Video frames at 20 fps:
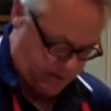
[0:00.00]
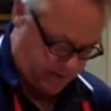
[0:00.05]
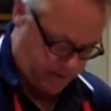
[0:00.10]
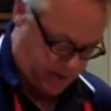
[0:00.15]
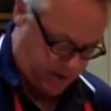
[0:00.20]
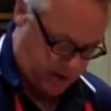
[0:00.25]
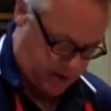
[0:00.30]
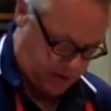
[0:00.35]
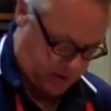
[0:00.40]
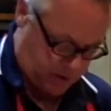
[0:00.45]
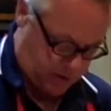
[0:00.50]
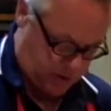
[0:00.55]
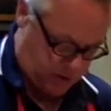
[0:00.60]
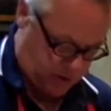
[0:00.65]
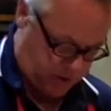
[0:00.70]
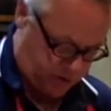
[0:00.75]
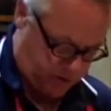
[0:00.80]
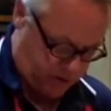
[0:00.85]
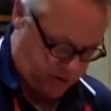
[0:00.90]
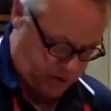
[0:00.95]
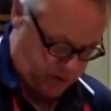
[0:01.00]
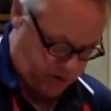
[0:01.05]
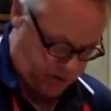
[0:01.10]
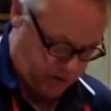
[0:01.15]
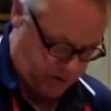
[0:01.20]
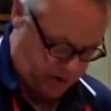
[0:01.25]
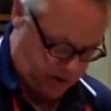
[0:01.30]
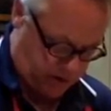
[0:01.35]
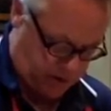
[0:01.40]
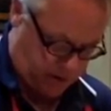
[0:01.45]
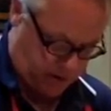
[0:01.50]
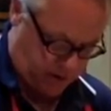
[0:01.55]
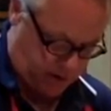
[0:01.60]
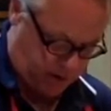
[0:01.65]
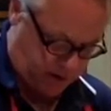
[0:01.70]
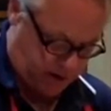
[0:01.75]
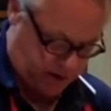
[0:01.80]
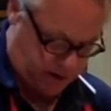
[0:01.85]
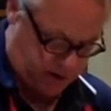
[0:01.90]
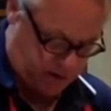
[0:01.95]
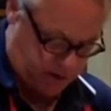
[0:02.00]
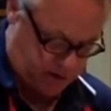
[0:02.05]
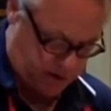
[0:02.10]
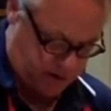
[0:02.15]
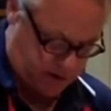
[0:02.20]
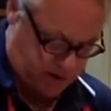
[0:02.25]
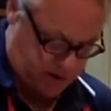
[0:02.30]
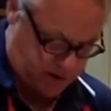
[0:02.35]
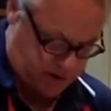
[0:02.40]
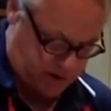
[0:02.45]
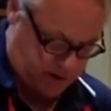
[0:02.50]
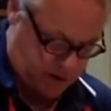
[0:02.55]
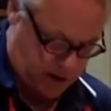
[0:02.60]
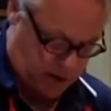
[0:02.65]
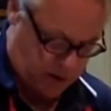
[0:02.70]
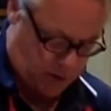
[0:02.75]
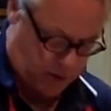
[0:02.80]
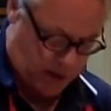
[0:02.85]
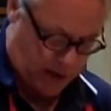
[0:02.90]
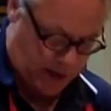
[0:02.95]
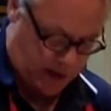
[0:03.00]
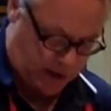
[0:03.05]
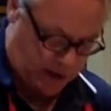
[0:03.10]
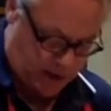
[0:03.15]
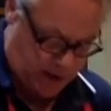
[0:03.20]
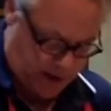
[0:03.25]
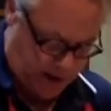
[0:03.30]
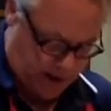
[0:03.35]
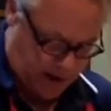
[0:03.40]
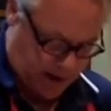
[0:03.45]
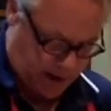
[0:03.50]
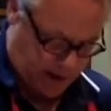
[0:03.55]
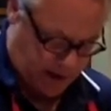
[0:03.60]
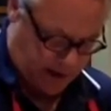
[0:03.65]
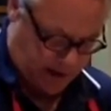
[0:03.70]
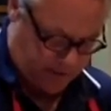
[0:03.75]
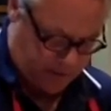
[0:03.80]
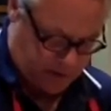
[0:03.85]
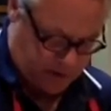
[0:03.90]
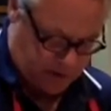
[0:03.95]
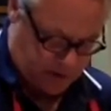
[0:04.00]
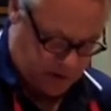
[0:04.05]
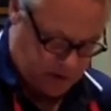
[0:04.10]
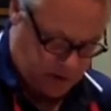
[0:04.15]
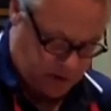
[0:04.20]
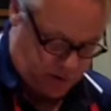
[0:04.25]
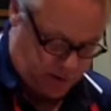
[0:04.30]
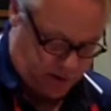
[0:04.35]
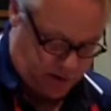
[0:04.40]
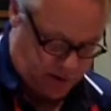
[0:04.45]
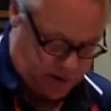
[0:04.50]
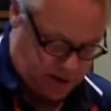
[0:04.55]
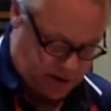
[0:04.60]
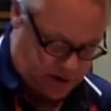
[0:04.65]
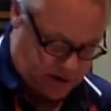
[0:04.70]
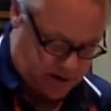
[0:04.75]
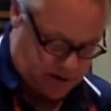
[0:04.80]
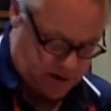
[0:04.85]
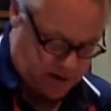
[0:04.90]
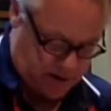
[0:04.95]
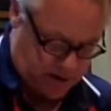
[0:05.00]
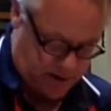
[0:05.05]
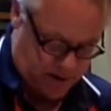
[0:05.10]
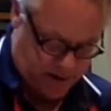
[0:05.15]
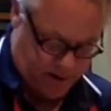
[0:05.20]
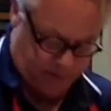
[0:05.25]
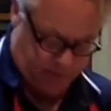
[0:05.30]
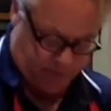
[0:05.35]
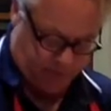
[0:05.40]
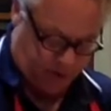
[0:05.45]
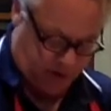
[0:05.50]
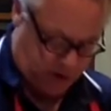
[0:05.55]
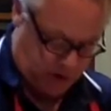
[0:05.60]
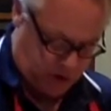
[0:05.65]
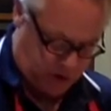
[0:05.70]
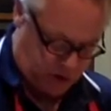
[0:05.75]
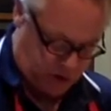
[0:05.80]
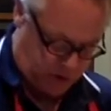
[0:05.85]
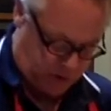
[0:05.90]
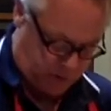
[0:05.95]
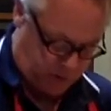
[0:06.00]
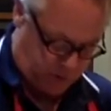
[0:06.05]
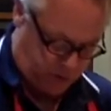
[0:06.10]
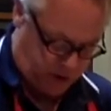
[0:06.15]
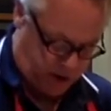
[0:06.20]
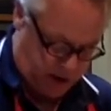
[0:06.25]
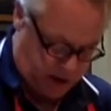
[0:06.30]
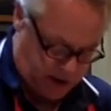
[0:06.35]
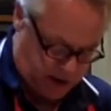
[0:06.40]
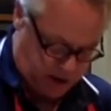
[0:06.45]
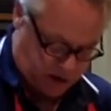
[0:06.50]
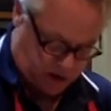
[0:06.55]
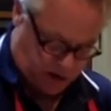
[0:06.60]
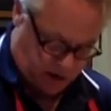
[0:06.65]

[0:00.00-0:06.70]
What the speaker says: And we'll go through here really quickly and do this. And now while I'm doing this, you should preheat your